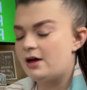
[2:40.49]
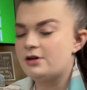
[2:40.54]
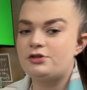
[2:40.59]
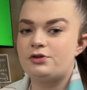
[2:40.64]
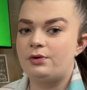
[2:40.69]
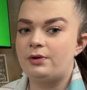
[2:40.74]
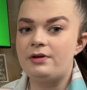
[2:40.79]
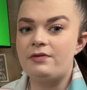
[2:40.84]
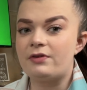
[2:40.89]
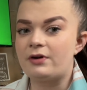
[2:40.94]

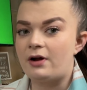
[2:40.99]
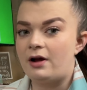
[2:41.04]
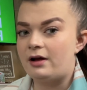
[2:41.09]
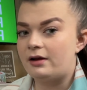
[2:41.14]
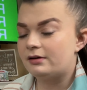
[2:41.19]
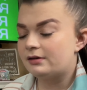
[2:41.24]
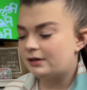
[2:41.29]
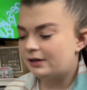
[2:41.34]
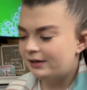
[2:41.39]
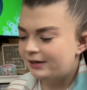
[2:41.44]
Totally
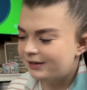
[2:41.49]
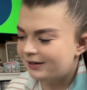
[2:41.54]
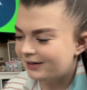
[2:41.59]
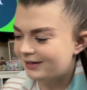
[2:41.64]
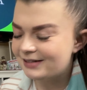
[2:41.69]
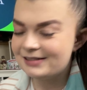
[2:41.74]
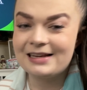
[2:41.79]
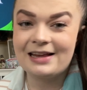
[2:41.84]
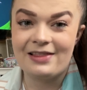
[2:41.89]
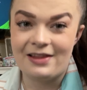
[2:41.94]
forgot
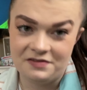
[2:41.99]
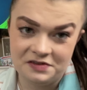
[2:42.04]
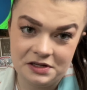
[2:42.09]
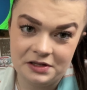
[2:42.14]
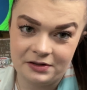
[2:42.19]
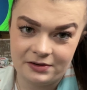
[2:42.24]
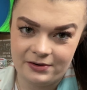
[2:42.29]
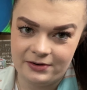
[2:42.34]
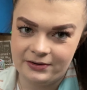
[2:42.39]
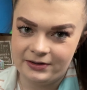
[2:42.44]
because I left it
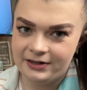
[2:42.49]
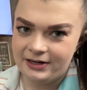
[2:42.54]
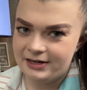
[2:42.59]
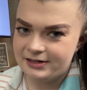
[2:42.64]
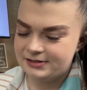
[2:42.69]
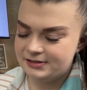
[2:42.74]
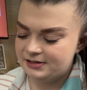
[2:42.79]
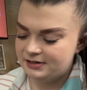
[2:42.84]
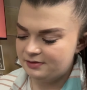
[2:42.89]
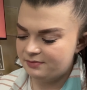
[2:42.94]
in the car
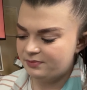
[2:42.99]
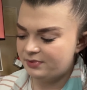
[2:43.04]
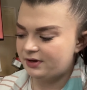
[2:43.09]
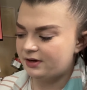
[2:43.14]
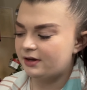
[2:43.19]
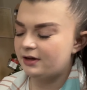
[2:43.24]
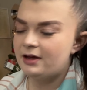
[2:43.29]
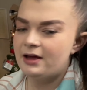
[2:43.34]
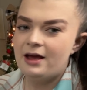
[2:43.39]
accident, but